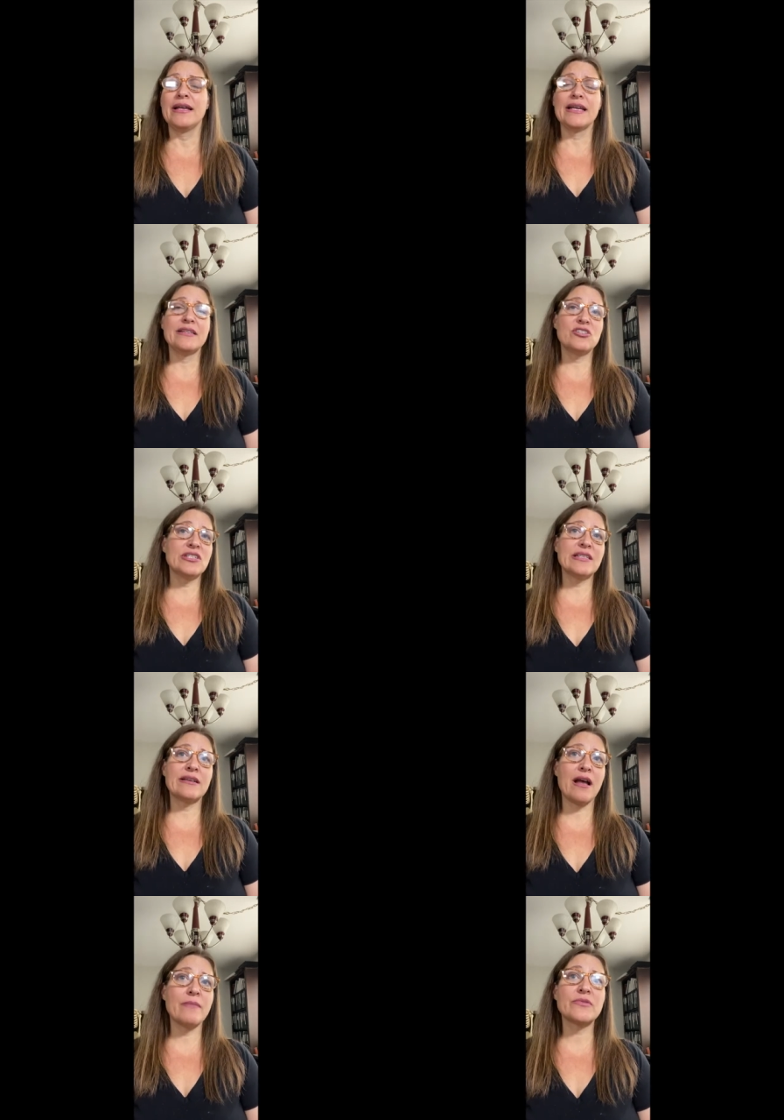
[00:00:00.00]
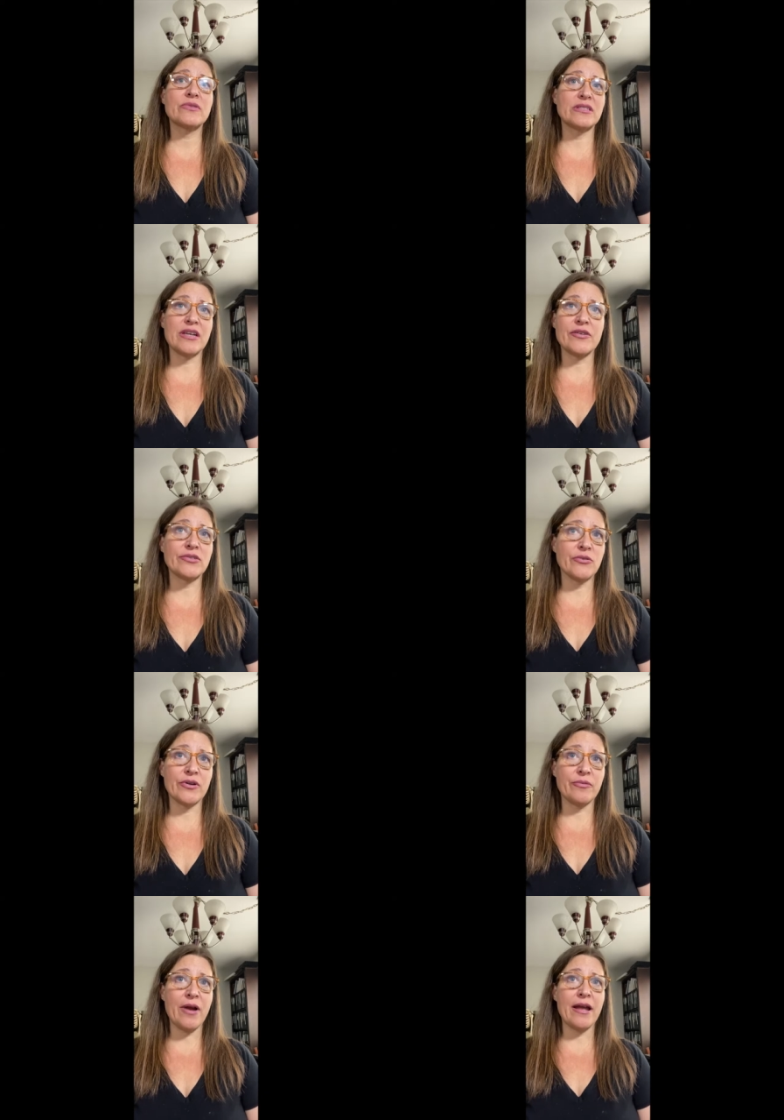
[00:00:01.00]
It's just, it comes with the
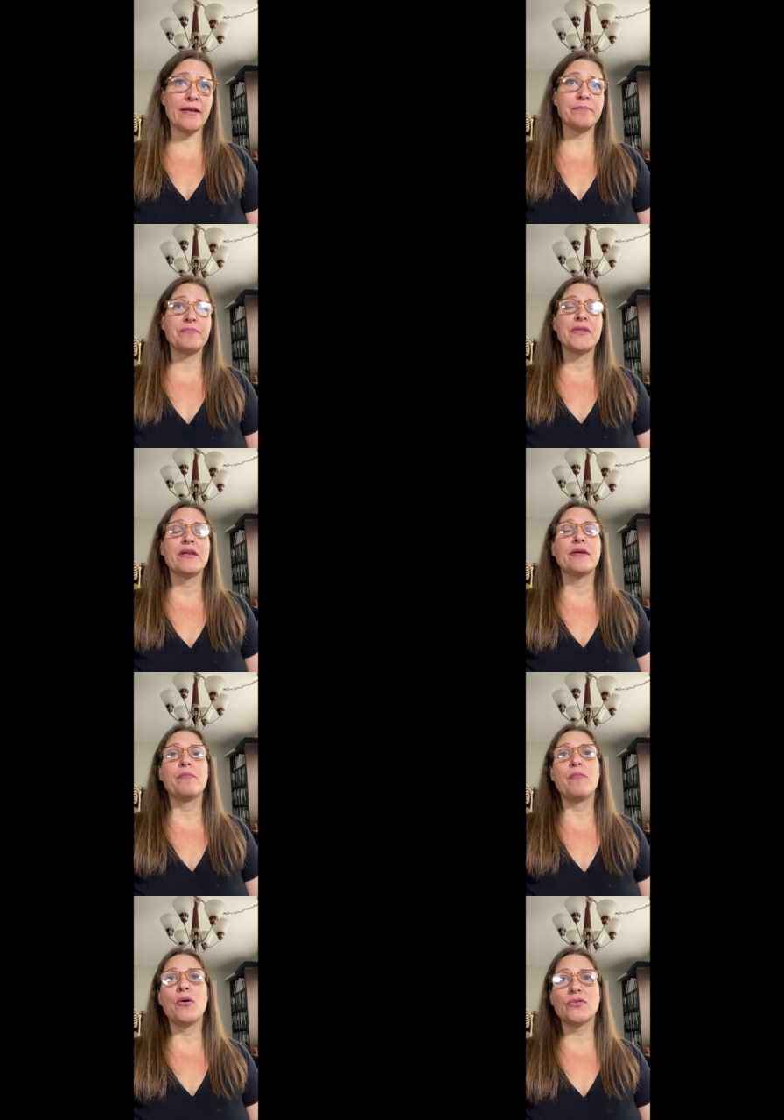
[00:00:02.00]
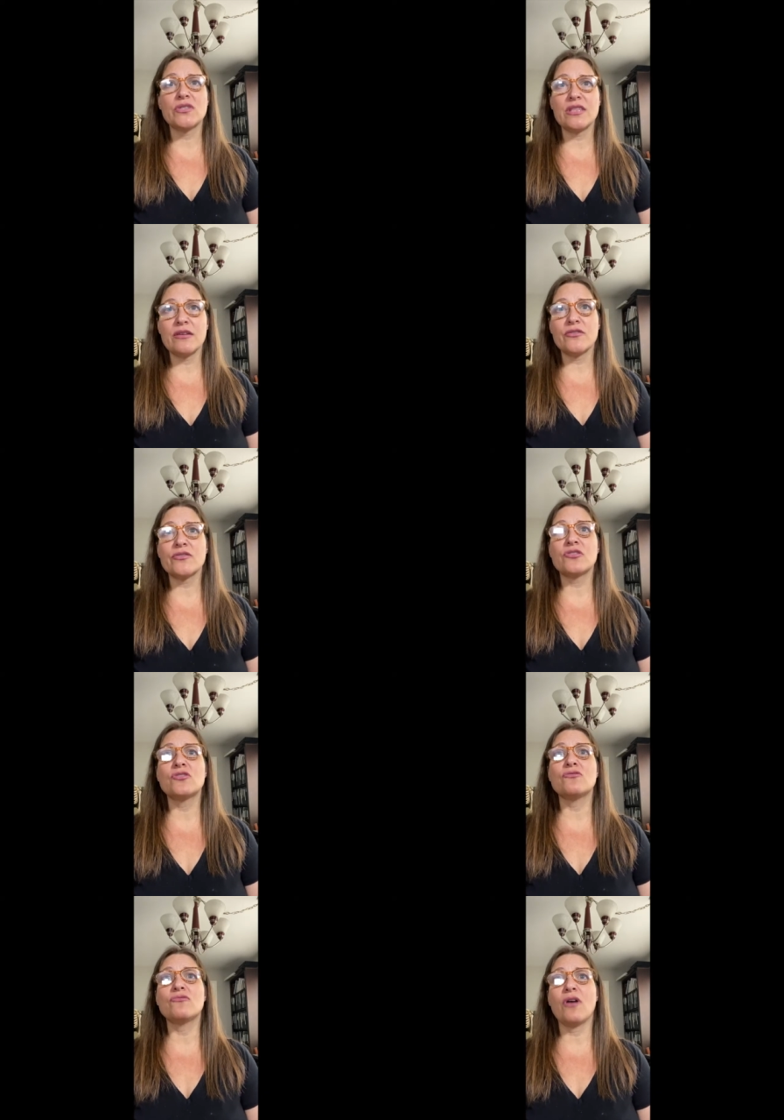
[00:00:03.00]
territory, right? Most theaters
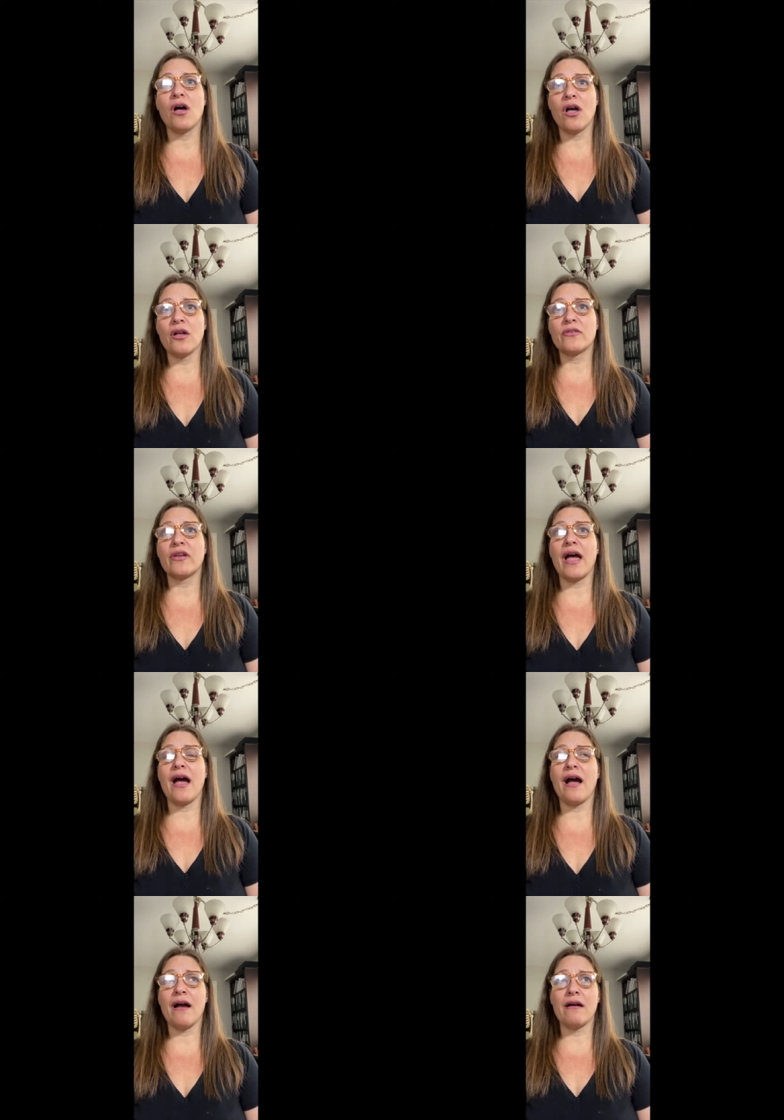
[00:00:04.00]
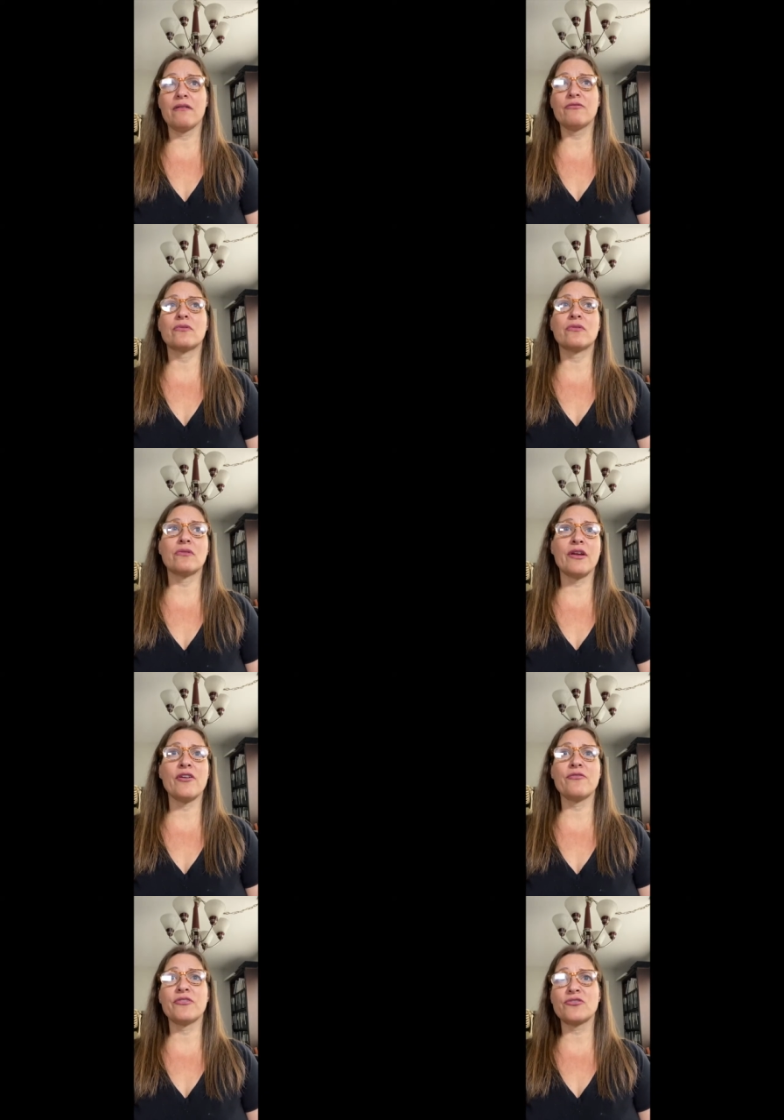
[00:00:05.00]
do not have
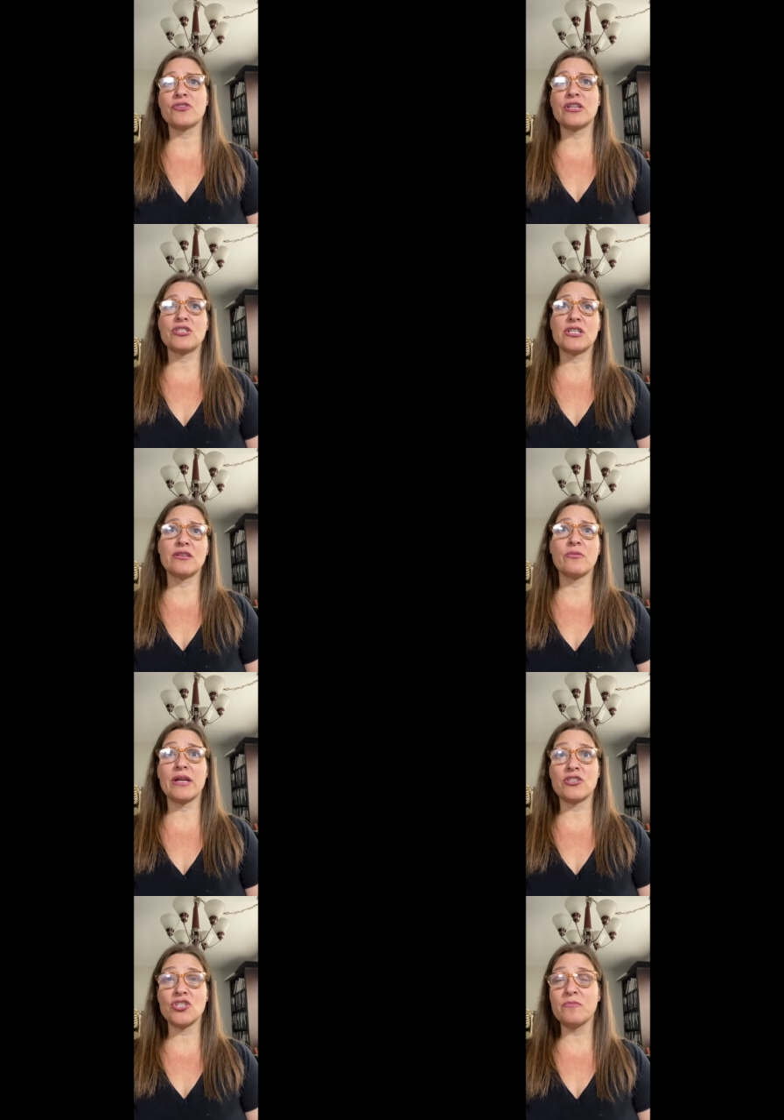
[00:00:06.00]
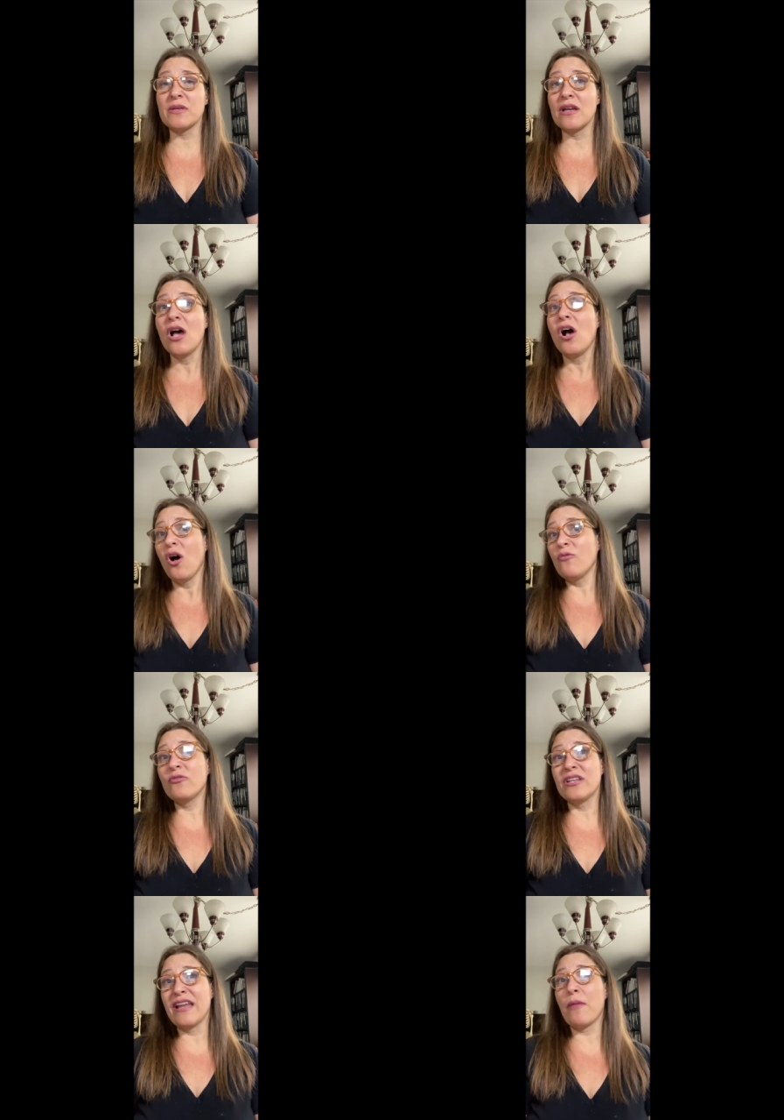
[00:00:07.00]
air filtration the way it should be.
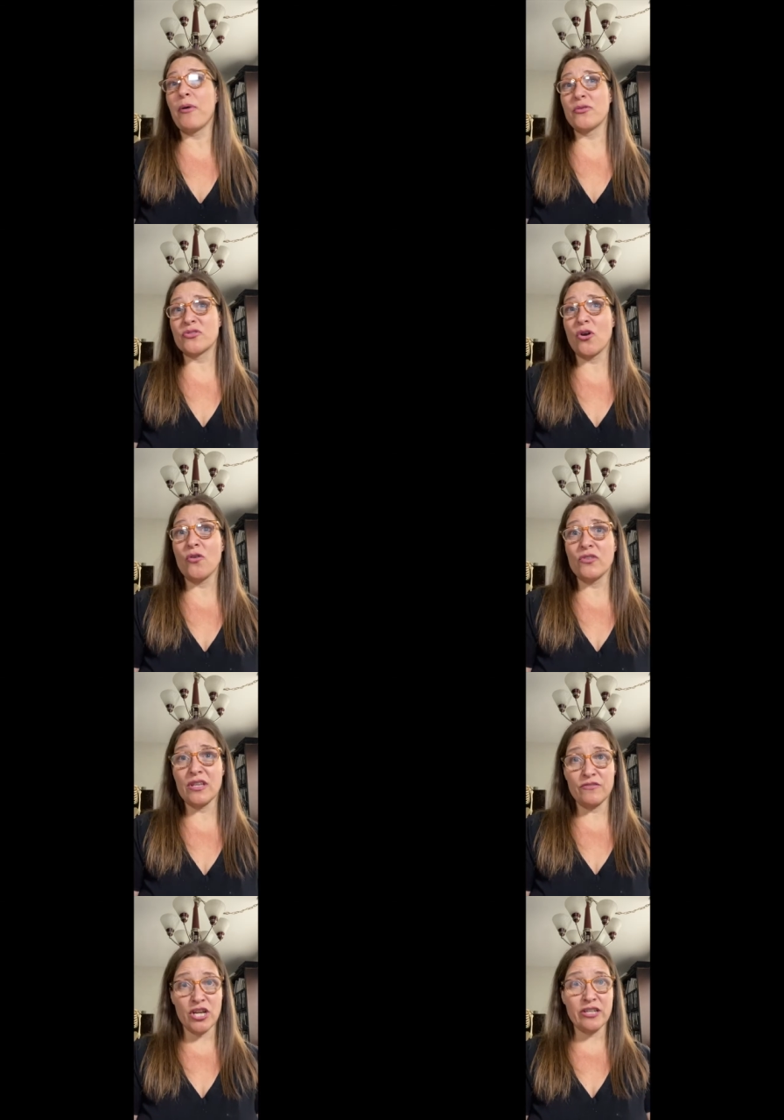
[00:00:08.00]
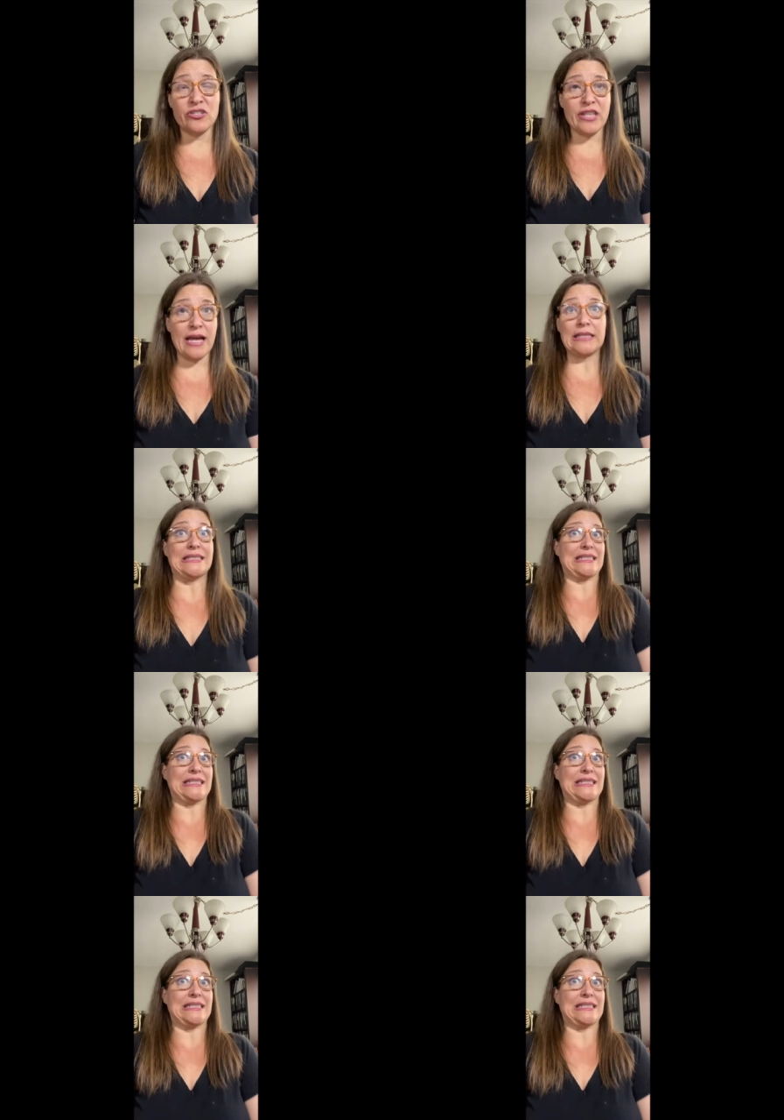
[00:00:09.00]
Hopefully, now post COVID, they've changed that.